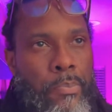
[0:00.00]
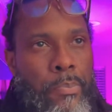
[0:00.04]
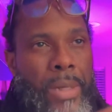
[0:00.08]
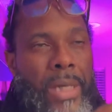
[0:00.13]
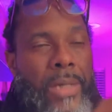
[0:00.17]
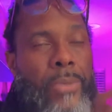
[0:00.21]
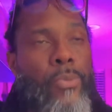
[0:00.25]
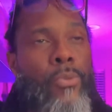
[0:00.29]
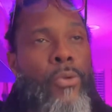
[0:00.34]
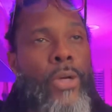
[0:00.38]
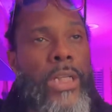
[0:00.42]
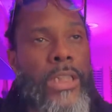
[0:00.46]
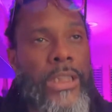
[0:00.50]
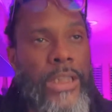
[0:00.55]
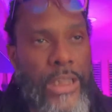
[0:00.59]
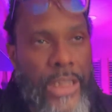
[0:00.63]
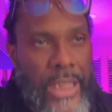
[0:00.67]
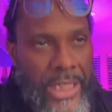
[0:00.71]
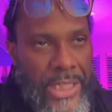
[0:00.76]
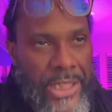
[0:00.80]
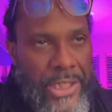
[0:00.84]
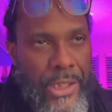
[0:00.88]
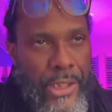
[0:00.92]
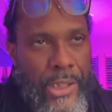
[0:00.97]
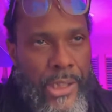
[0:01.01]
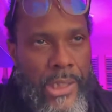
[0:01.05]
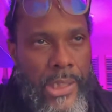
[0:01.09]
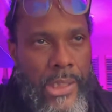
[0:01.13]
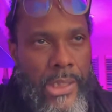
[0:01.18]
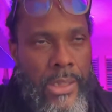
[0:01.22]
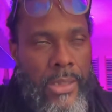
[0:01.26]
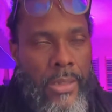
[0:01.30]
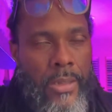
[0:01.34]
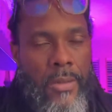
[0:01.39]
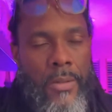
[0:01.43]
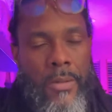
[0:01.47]
but
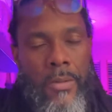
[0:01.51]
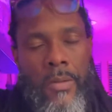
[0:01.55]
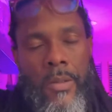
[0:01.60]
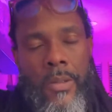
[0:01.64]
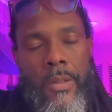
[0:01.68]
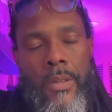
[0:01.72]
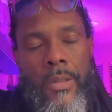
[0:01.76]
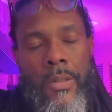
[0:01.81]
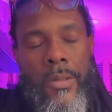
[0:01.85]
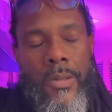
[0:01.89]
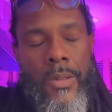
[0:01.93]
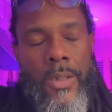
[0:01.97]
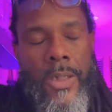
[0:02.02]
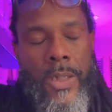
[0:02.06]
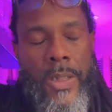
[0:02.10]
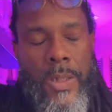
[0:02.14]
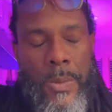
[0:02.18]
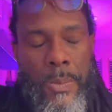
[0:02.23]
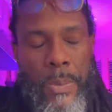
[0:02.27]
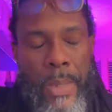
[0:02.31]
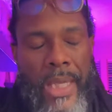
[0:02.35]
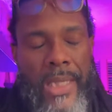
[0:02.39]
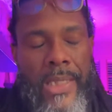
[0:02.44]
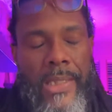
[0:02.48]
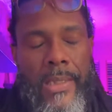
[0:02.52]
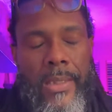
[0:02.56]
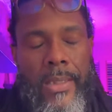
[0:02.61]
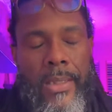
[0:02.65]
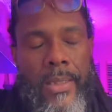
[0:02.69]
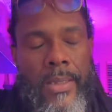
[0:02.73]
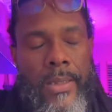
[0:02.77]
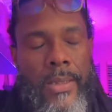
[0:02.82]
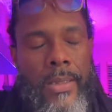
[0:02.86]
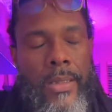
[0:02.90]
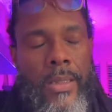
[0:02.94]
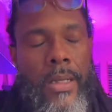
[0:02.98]
religious
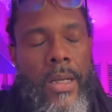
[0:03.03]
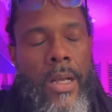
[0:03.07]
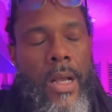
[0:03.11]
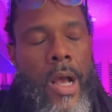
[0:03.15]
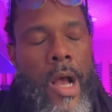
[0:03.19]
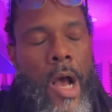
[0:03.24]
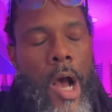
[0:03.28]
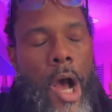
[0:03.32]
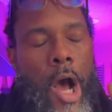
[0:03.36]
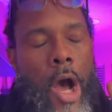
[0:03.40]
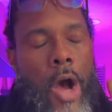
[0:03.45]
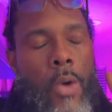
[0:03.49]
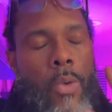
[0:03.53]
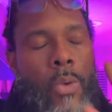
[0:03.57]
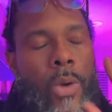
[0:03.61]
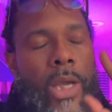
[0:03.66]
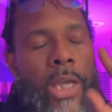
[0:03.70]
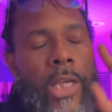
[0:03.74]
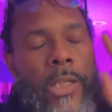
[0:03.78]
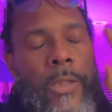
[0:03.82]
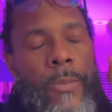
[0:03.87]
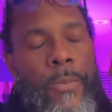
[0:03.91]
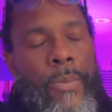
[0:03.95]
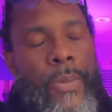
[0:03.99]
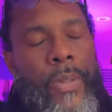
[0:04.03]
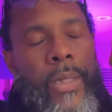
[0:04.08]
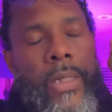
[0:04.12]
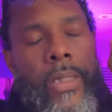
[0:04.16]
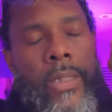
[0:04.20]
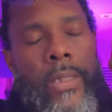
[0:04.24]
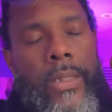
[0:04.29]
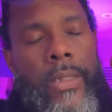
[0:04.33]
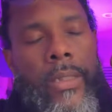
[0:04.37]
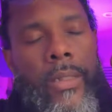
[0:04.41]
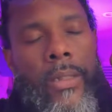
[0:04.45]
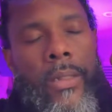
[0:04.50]
spaces, always
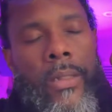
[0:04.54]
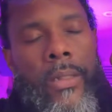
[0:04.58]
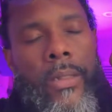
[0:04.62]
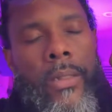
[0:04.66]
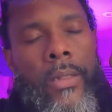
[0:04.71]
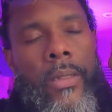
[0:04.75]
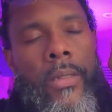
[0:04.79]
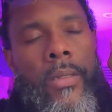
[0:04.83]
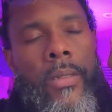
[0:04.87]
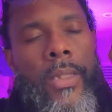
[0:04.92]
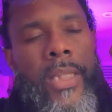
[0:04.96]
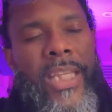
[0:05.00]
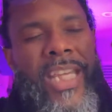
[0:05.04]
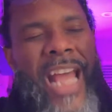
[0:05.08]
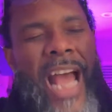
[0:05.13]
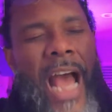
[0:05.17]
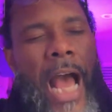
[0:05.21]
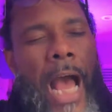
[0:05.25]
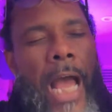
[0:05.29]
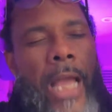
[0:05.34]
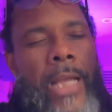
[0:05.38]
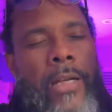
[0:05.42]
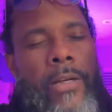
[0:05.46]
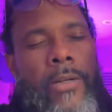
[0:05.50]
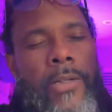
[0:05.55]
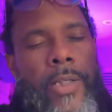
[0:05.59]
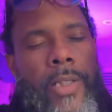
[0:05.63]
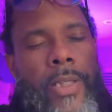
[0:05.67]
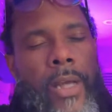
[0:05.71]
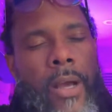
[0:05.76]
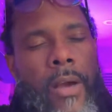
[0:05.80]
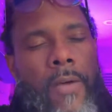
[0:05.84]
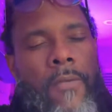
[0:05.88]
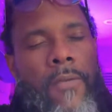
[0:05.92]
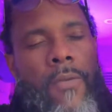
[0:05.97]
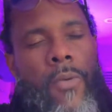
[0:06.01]
put the higher
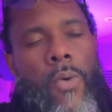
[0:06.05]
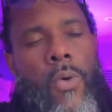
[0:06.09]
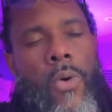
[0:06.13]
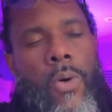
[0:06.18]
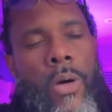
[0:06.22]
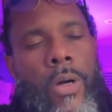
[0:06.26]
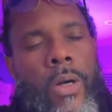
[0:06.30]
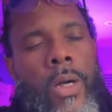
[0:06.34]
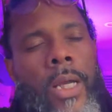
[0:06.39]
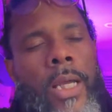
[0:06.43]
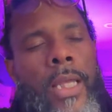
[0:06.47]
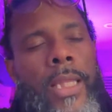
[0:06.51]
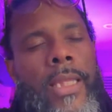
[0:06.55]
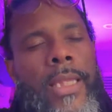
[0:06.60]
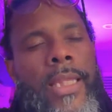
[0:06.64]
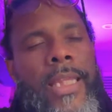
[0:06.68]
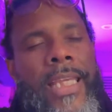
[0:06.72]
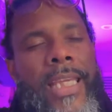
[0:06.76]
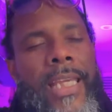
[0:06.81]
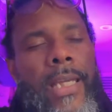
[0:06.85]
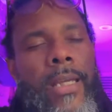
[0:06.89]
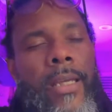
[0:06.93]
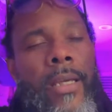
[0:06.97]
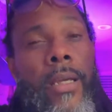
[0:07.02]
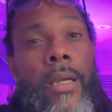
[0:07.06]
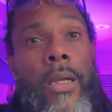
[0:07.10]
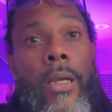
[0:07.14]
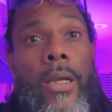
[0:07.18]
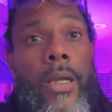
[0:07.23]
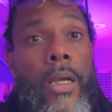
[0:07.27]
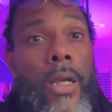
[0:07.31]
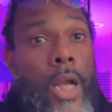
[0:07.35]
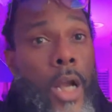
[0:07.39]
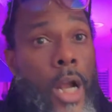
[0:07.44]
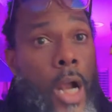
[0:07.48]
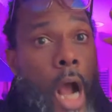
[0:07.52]
self or the
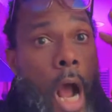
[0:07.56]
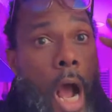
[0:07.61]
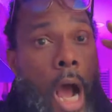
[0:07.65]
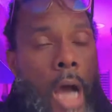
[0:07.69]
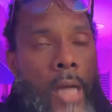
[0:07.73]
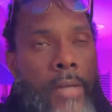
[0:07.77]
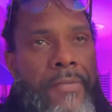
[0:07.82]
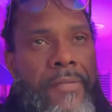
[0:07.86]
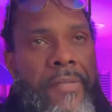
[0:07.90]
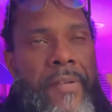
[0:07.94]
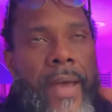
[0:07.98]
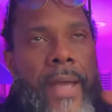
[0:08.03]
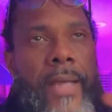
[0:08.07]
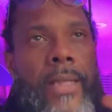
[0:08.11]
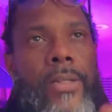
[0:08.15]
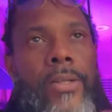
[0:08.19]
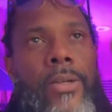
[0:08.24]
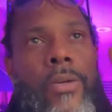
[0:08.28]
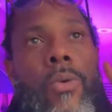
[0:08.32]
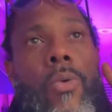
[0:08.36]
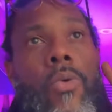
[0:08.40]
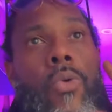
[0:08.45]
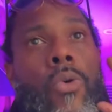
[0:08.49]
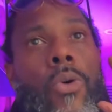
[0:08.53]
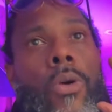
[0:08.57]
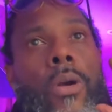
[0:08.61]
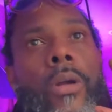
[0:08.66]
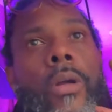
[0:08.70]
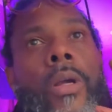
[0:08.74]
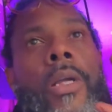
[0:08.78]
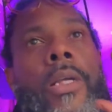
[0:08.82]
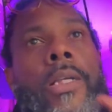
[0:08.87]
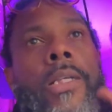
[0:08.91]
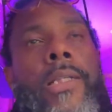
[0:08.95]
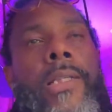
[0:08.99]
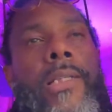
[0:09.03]
God factor or
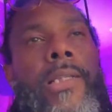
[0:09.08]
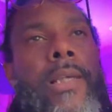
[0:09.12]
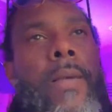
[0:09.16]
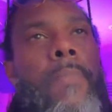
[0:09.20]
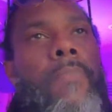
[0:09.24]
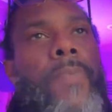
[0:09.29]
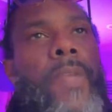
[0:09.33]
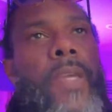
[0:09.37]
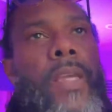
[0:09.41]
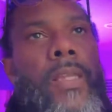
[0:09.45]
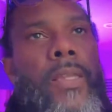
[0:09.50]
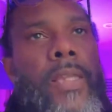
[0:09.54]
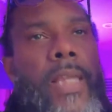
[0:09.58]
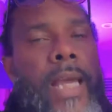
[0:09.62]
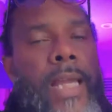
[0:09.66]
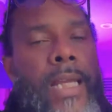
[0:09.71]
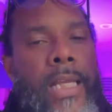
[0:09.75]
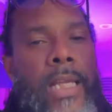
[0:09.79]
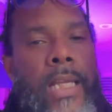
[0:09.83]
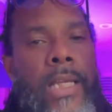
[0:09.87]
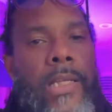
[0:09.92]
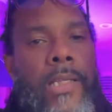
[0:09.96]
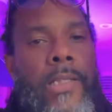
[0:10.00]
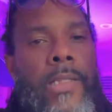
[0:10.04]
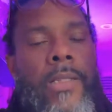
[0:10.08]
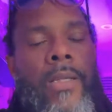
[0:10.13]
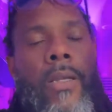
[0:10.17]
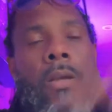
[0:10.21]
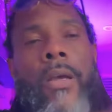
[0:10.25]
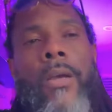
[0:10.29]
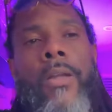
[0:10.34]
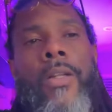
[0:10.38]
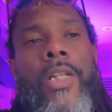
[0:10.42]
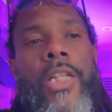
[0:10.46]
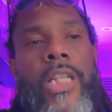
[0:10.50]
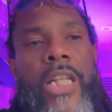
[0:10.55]
something that is
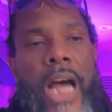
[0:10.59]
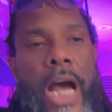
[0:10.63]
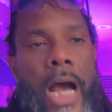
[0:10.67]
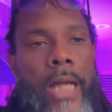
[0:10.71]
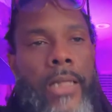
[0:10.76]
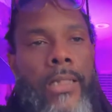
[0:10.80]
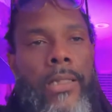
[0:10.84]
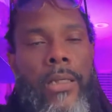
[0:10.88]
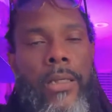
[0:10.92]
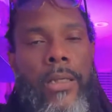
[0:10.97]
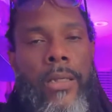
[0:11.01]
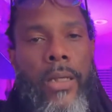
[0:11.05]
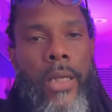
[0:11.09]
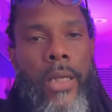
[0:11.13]
not